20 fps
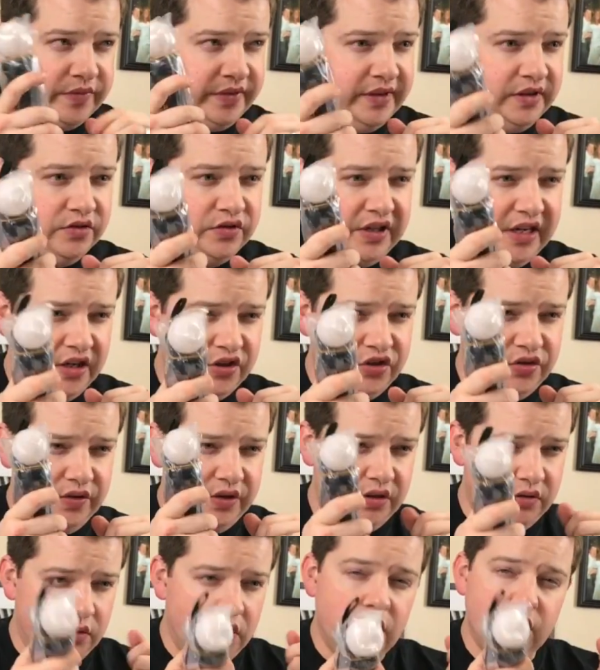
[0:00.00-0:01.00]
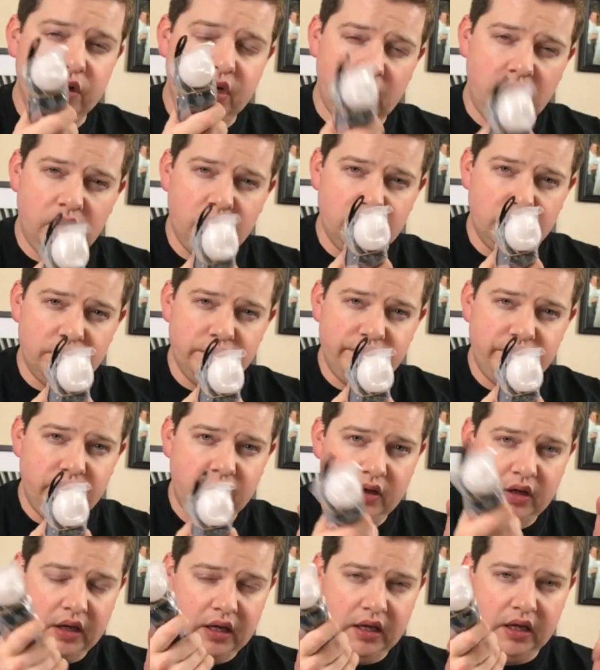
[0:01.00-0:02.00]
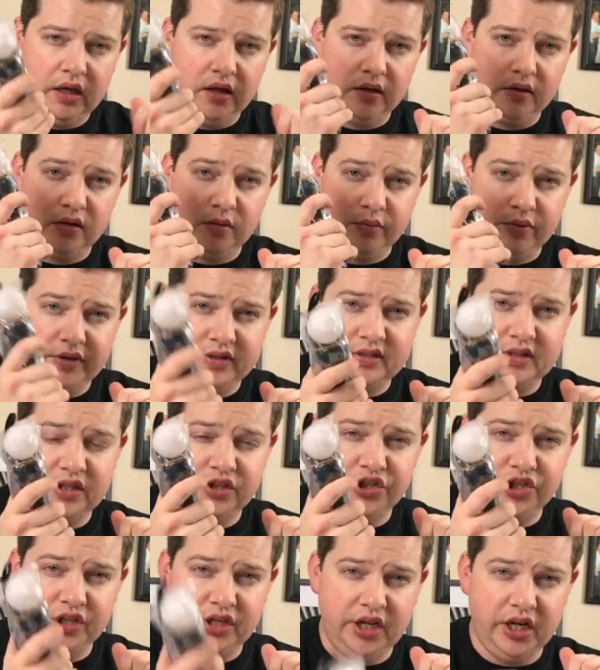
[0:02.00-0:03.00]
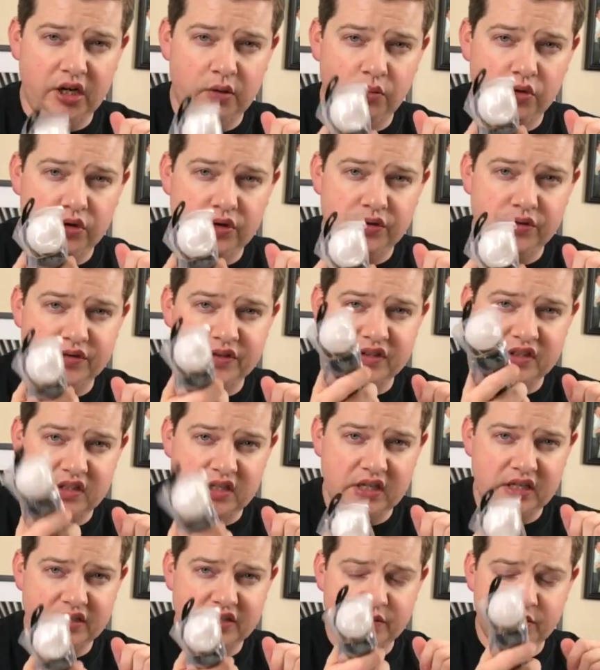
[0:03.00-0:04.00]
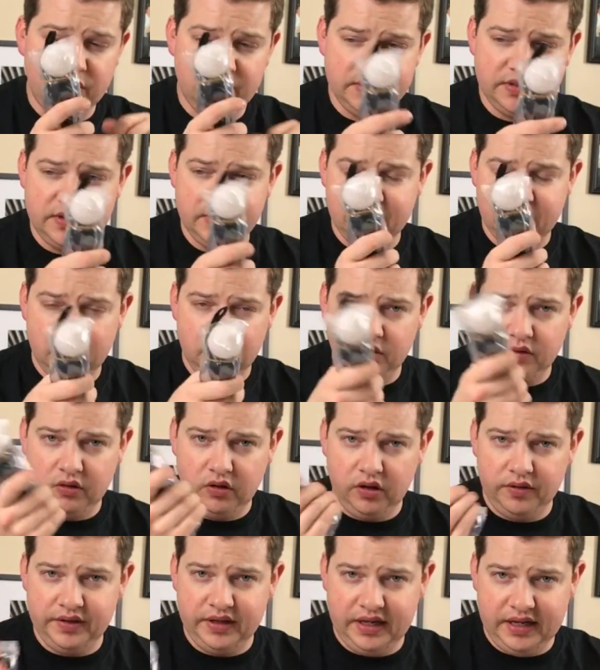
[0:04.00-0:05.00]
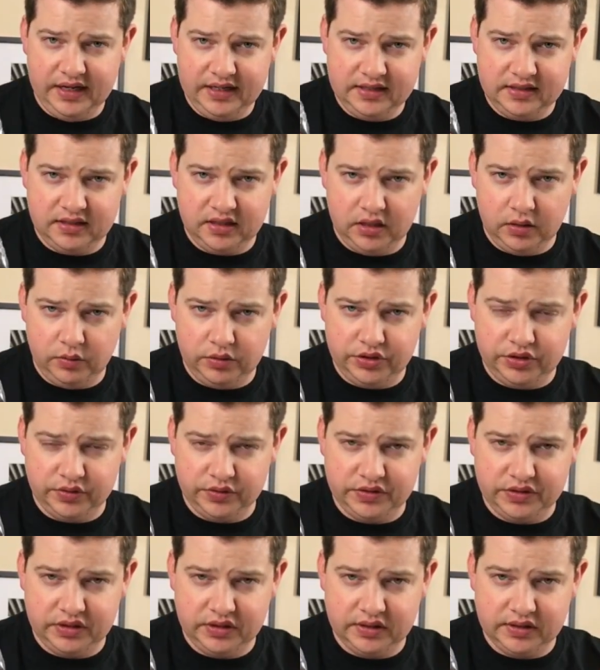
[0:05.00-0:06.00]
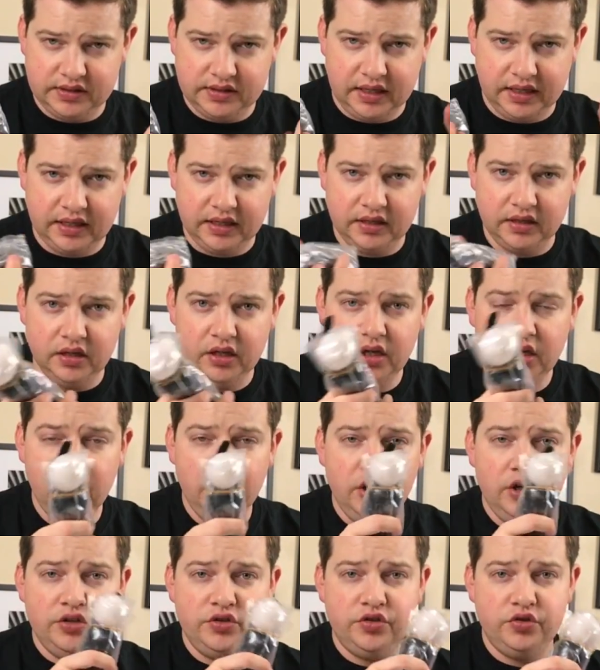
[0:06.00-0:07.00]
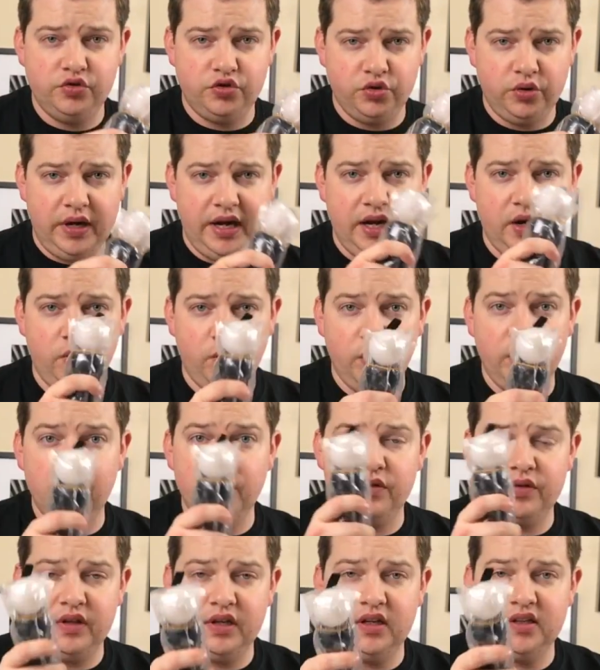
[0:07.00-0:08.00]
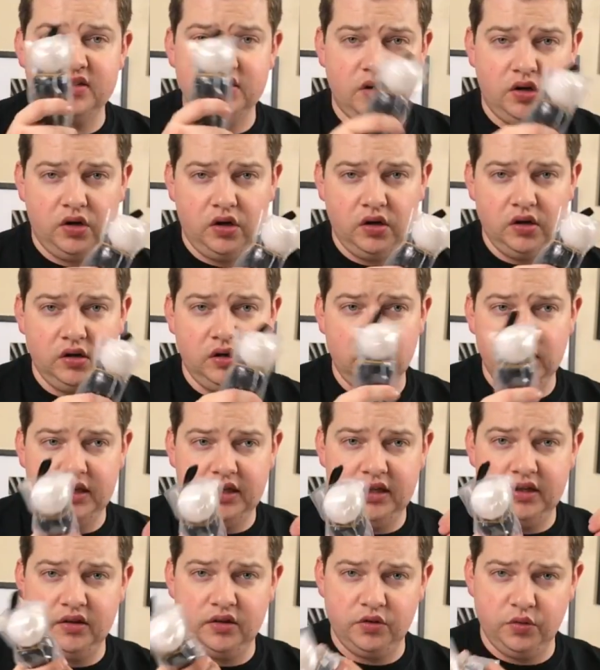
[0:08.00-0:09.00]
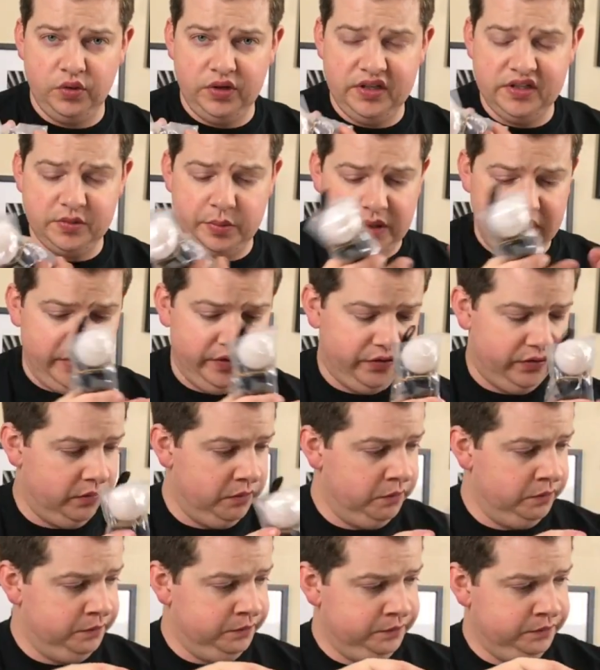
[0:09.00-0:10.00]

These actually glow colors. And the PlayStation camera uses this plus the color on the headset, which you'll see in a second, to track where things are in 3D space.